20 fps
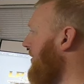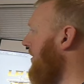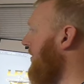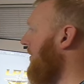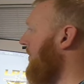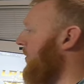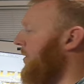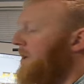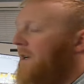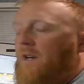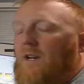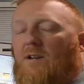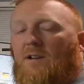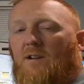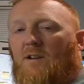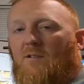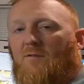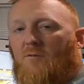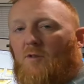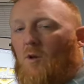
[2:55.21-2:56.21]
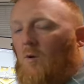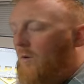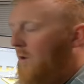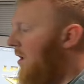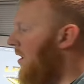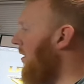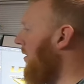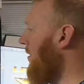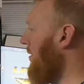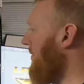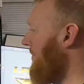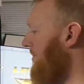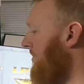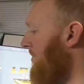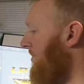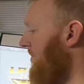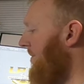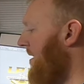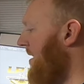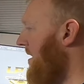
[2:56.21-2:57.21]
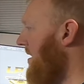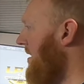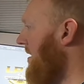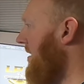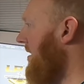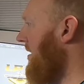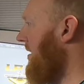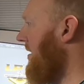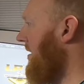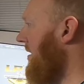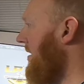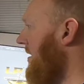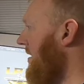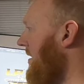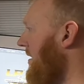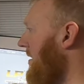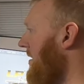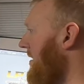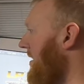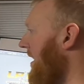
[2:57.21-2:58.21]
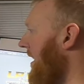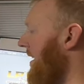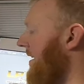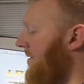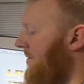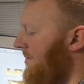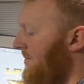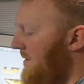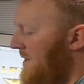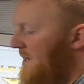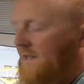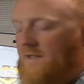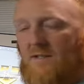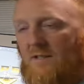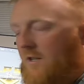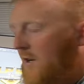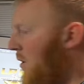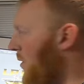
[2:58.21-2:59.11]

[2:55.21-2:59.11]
so I'm gonna put it in uh, float low. Okay, it's